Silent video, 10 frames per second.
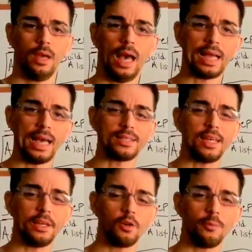Hi guys,
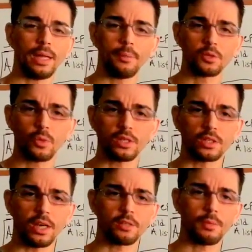how you doing? My name is
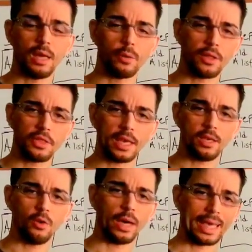Rich Guzman. I want to
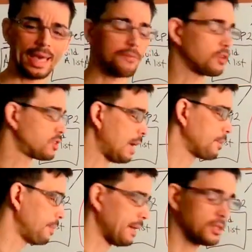thank you again for
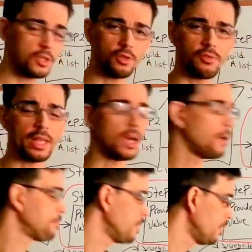stopping by this new
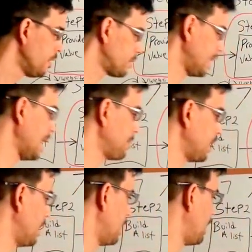video. Today I'm
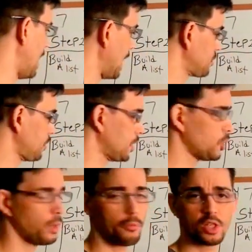going to actually
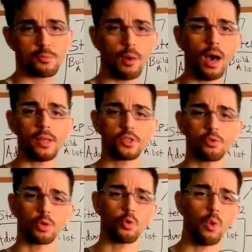do a response
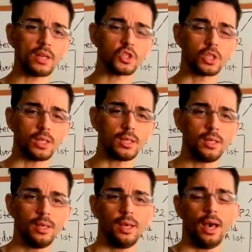to a question
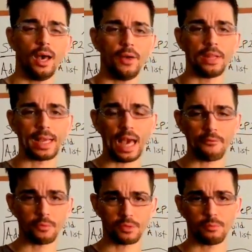that I
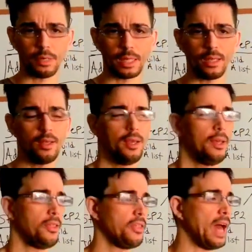got from somebody
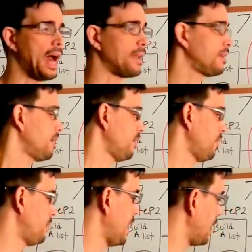that
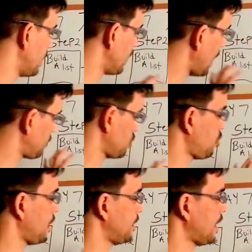they liked the
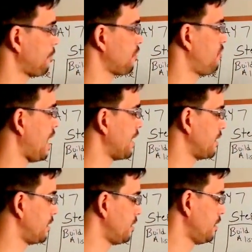training that I
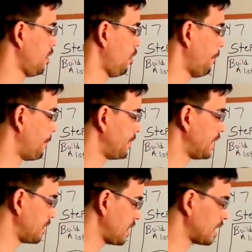provided, but
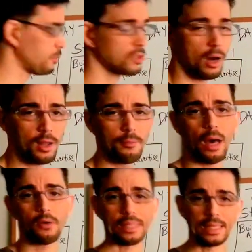they thought it was all
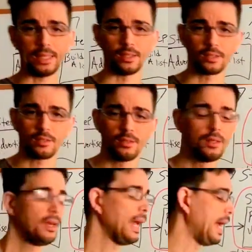about leads.
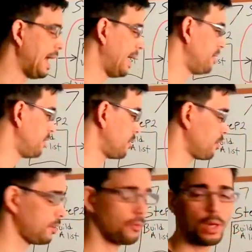And
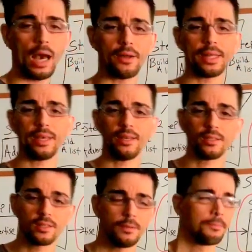the reality
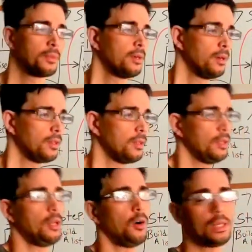is,
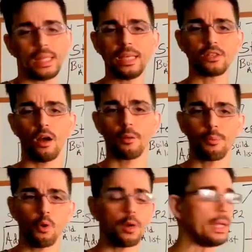you know, leads are
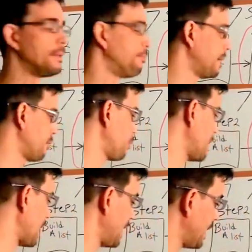important, but if we're
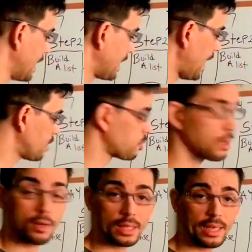not getting engaged with
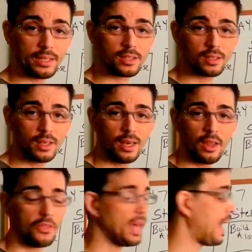our leads,
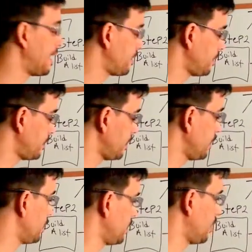then,
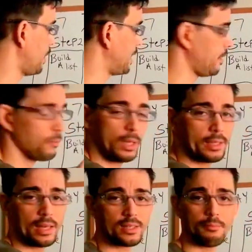you know, it
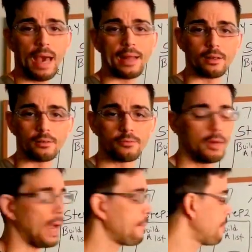really doesn't matter,
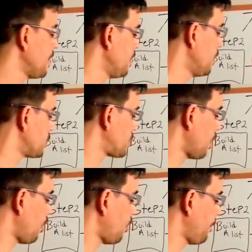right?
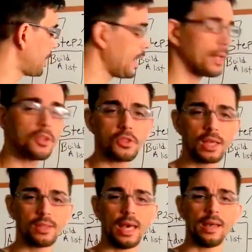So, but another
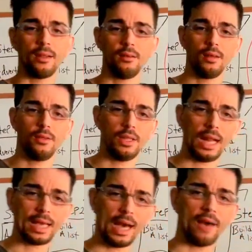thing that
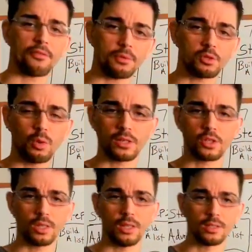I got from this
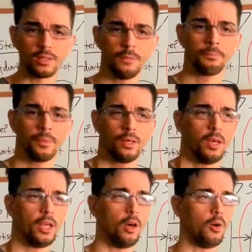question is,
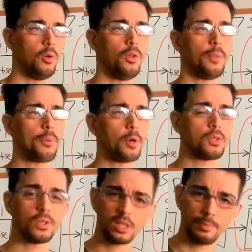you know, the
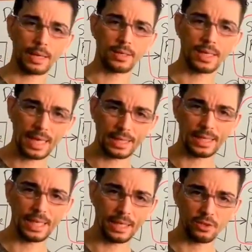person expected to get
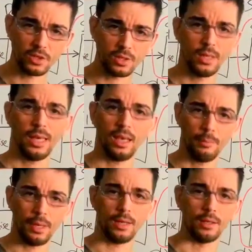leads
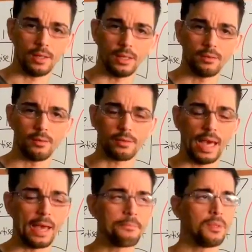immediately,
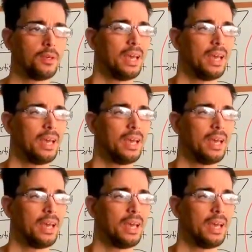okay?